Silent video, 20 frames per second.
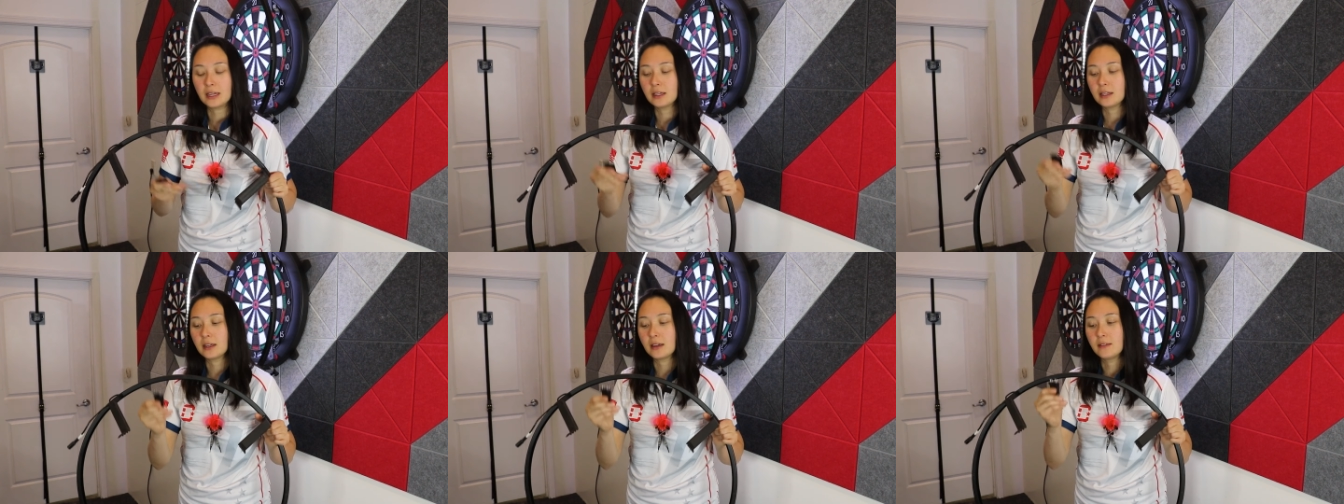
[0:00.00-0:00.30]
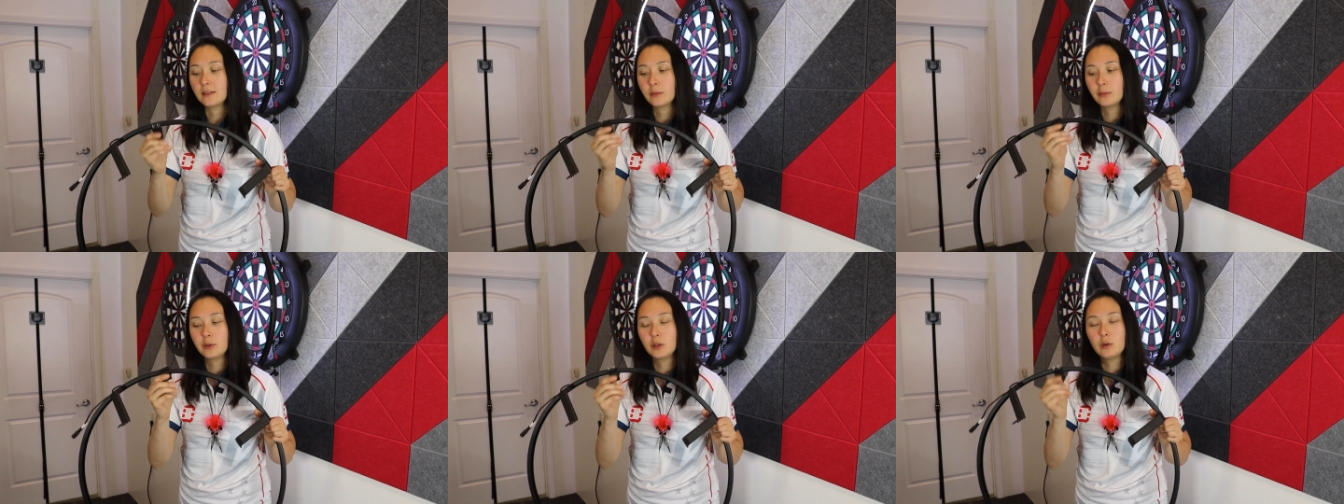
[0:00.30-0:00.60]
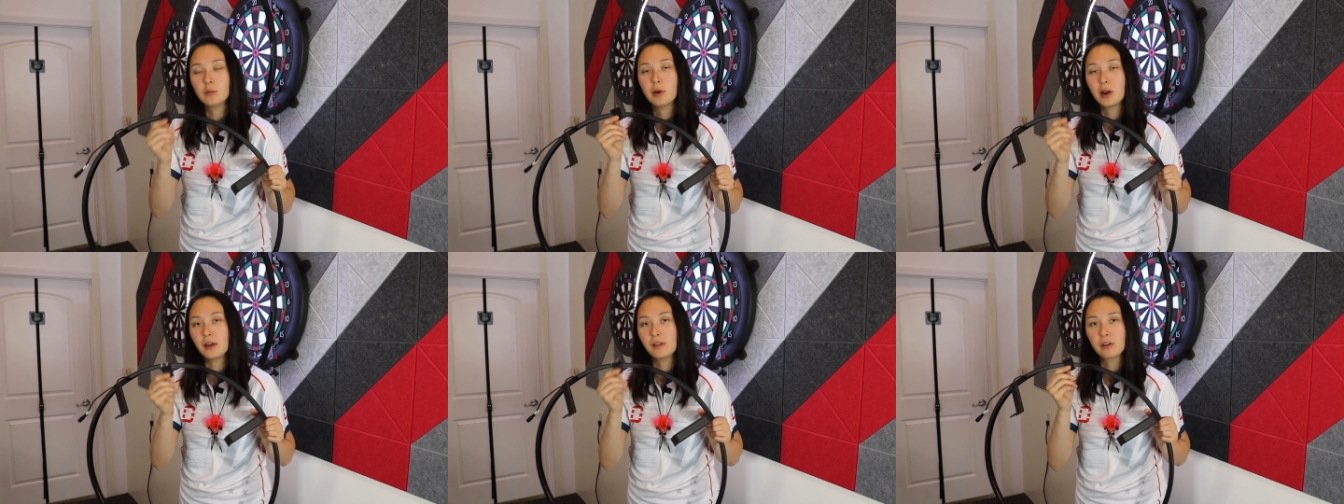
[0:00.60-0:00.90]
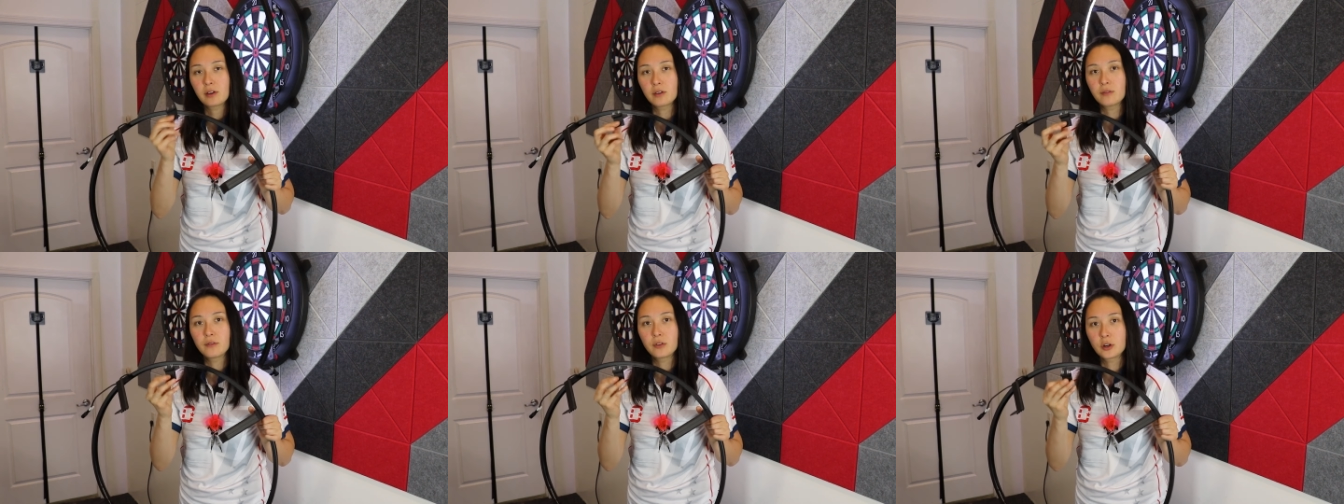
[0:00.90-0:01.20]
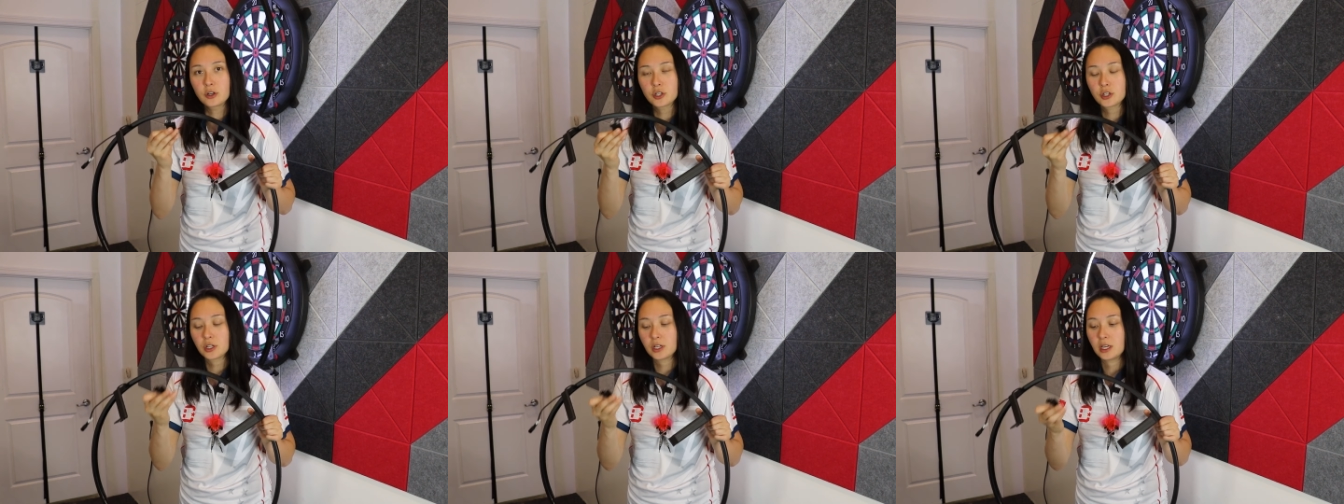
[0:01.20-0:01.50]
it, and then when you buy the
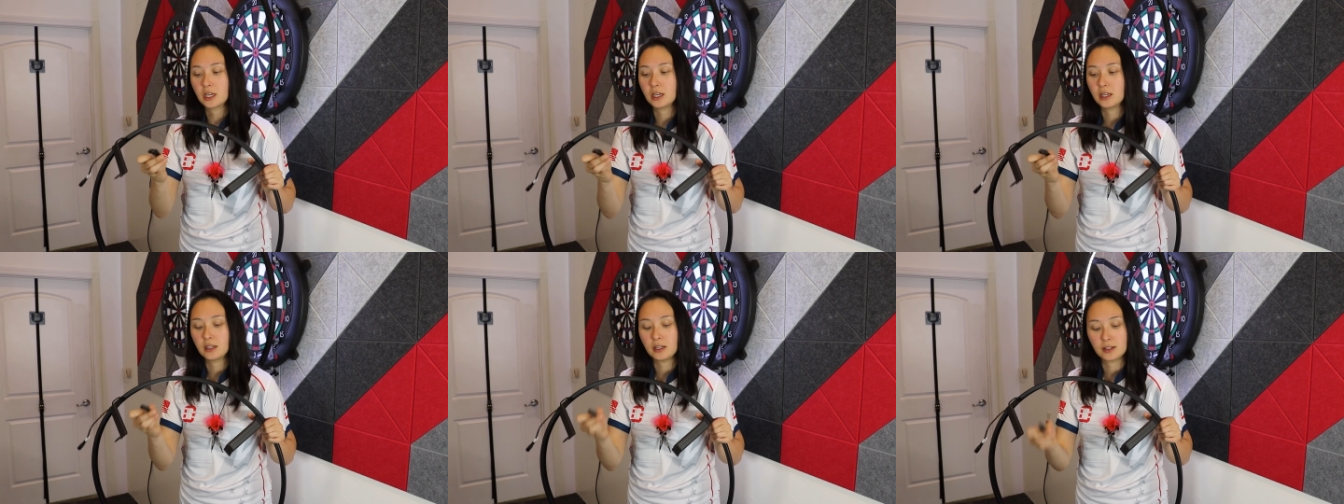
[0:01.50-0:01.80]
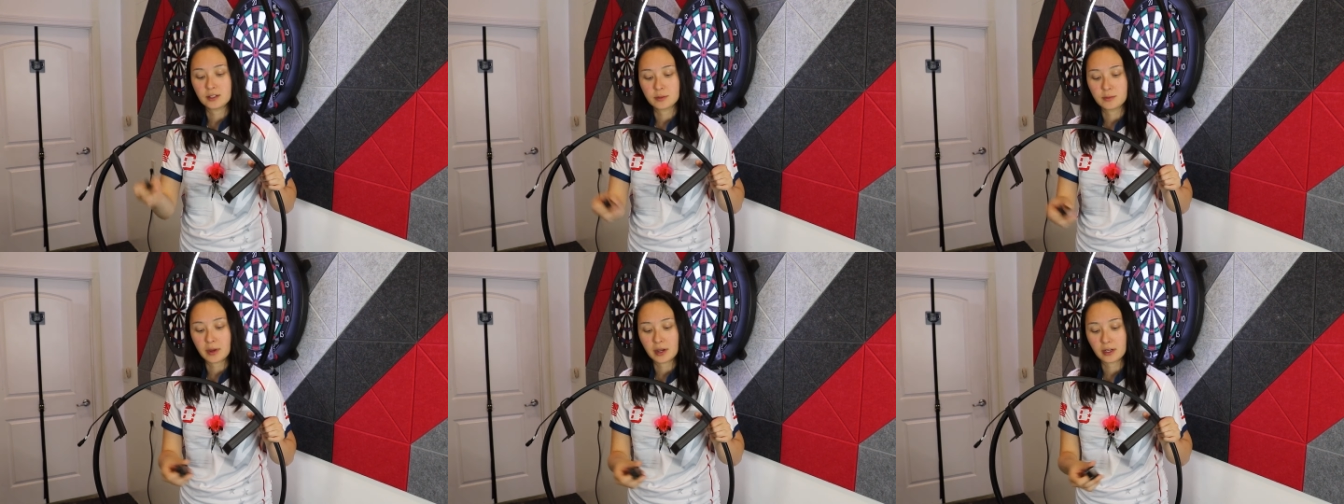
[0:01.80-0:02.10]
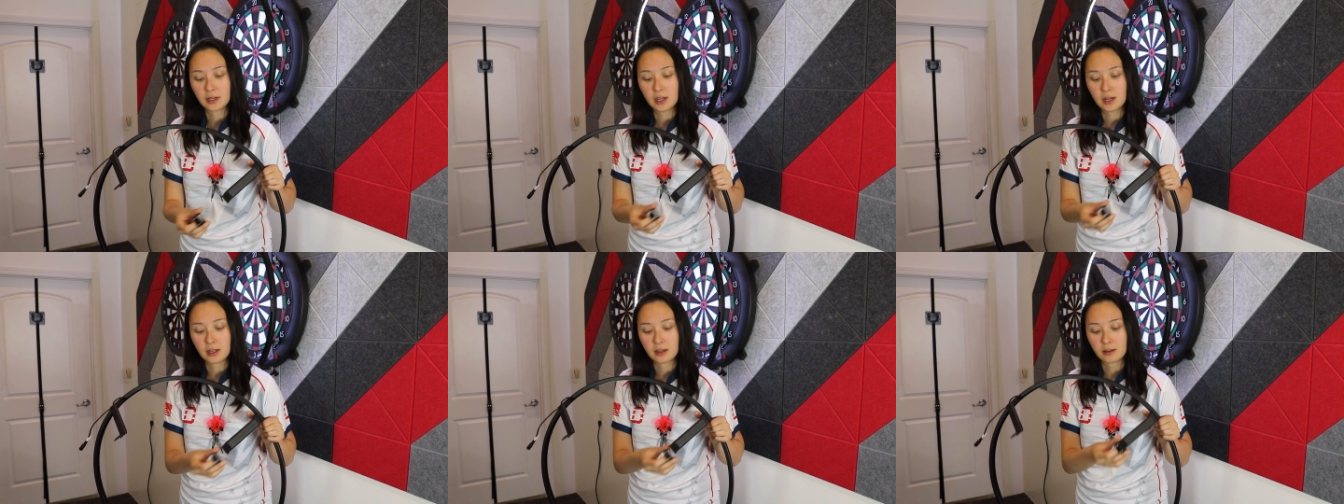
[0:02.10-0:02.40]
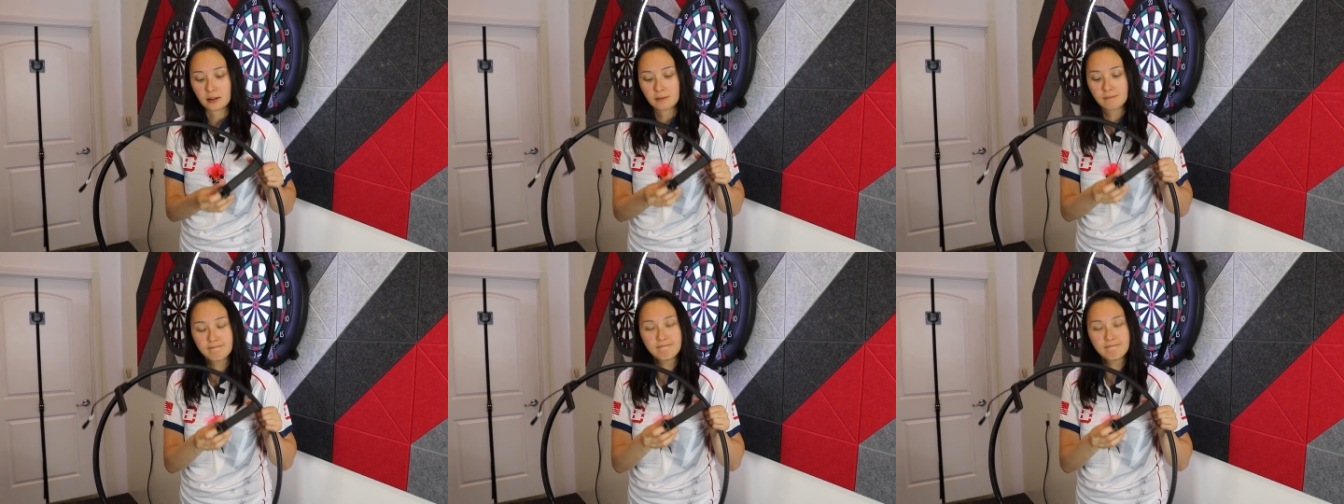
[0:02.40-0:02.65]
conversion kit, it's magnetic.